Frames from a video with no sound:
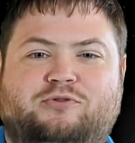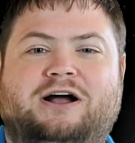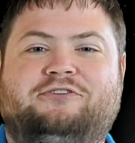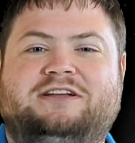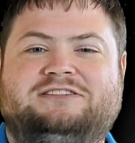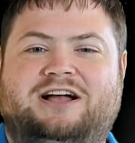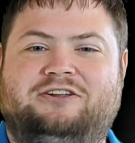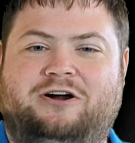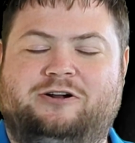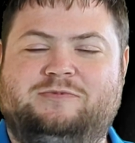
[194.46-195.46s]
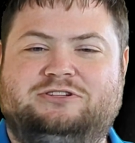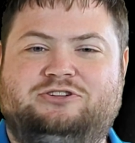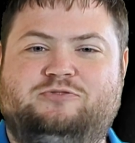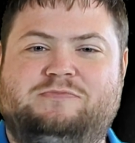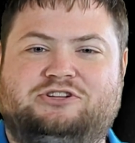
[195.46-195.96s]
Progress on
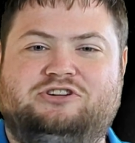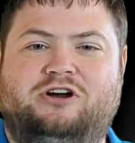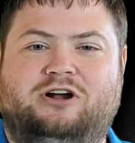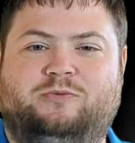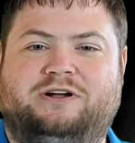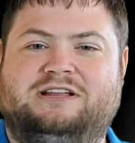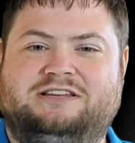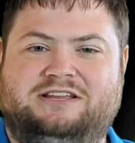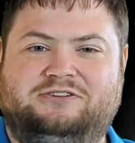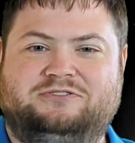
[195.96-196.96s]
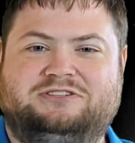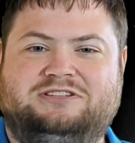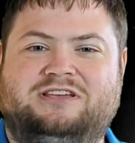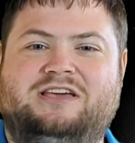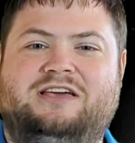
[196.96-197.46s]
Artemis II mission hardware
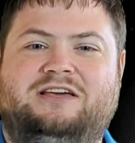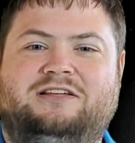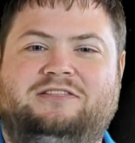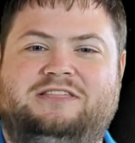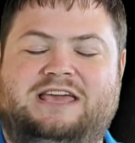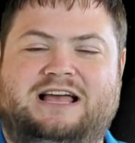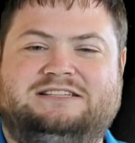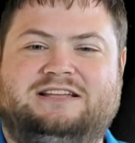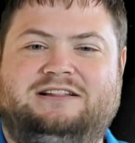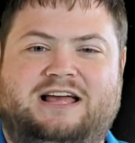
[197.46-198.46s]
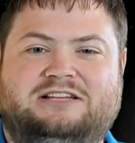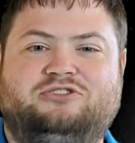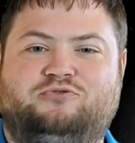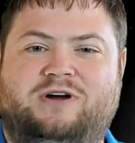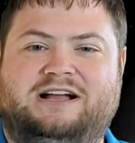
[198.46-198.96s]
continues. The
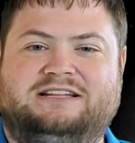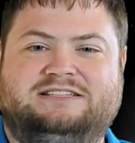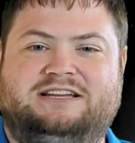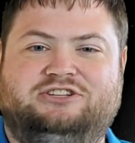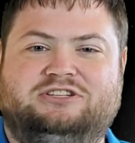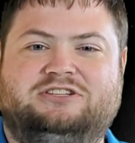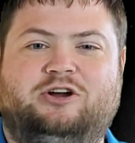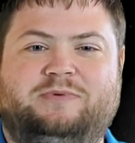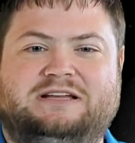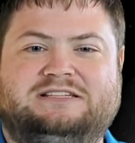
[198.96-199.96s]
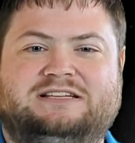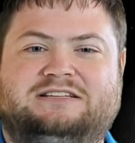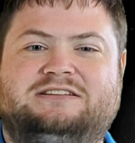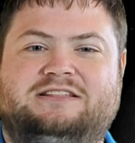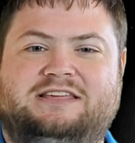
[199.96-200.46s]
SLS rocket stages are being
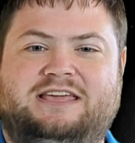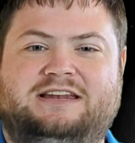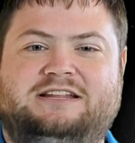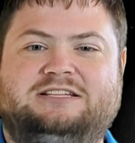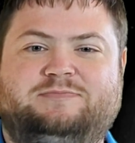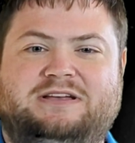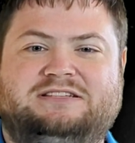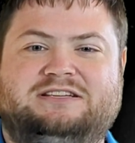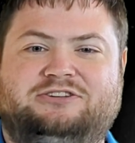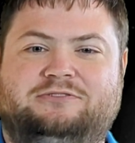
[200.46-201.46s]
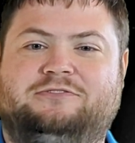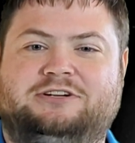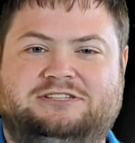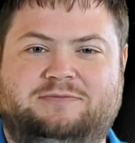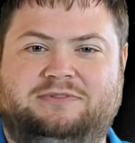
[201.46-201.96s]
sent to the Kennedy Space Center
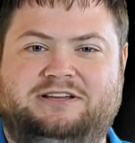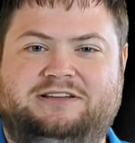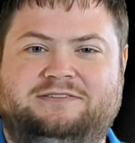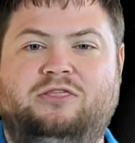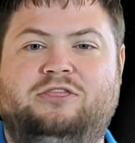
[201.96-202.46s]
for assembly.